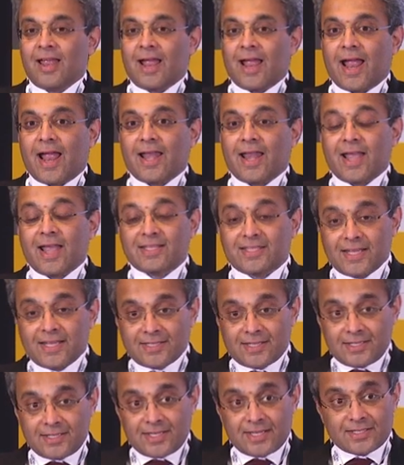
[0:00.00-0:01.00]
And I
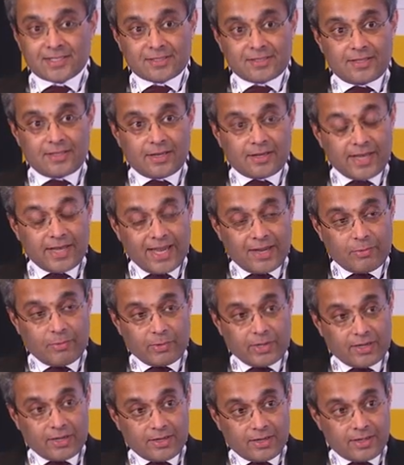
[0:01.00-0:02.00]
suggest the link
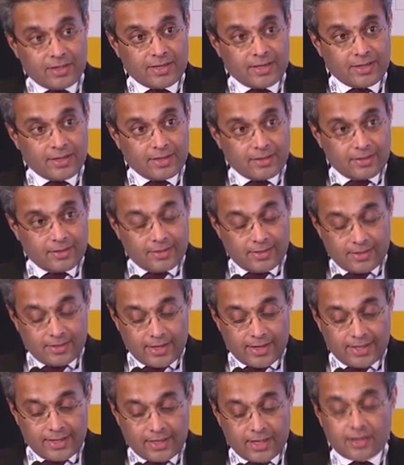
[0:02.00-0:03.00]
between her
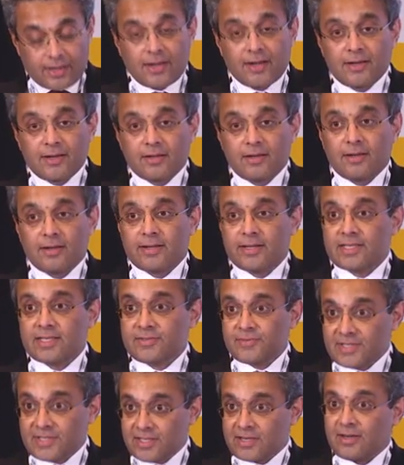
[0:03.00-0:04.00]
and Karnataka is
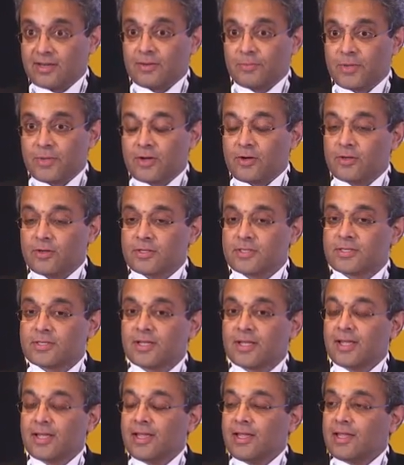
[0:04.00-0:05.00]
visceral, because
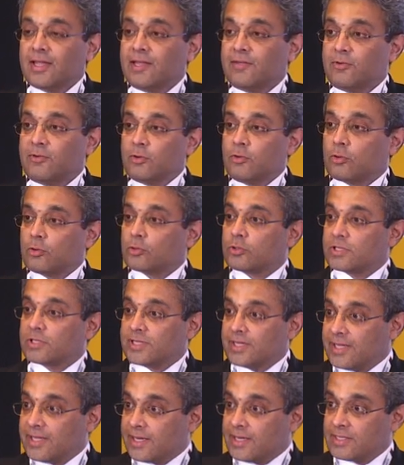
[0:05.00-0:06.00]
if you go to the
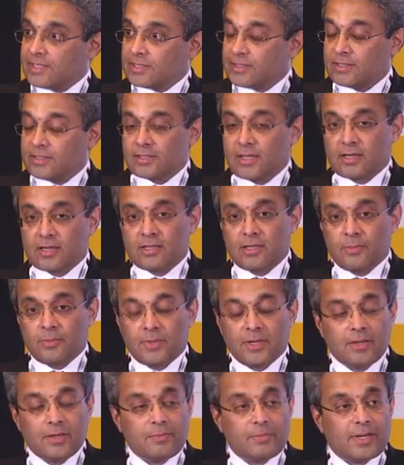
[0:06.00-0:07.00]
Sringeri Sri
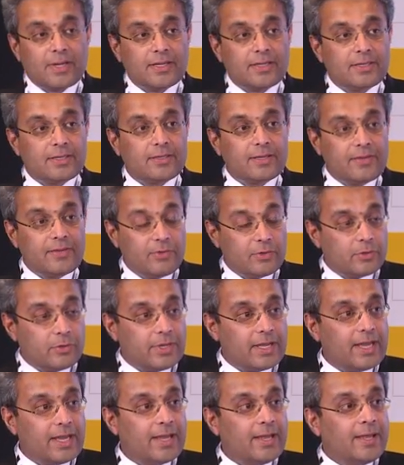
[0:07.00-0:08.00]
Sharadamba Mutt, even
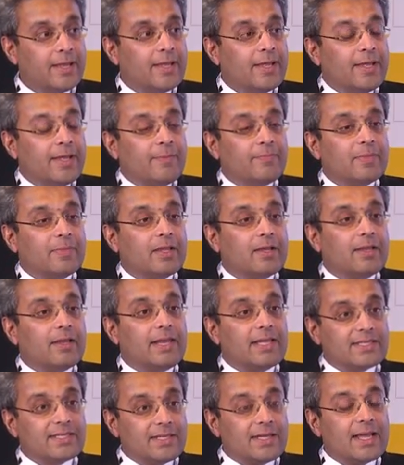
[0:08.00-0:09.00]
today,
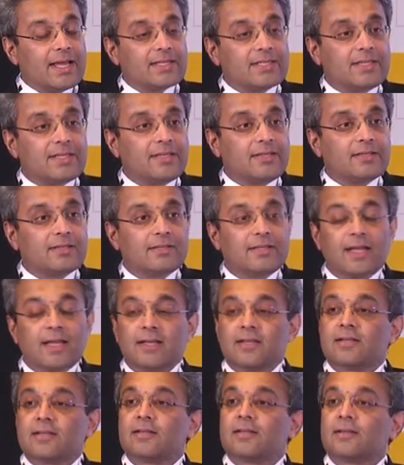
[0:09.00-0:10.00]
legend has it
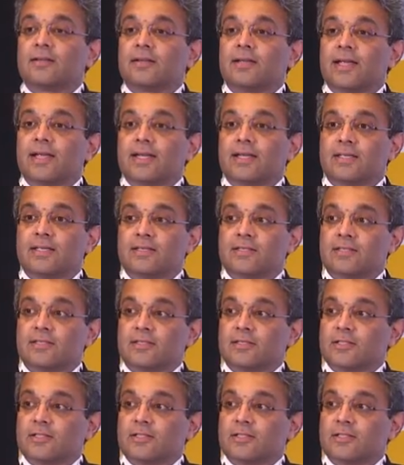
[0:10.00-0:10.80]
that it is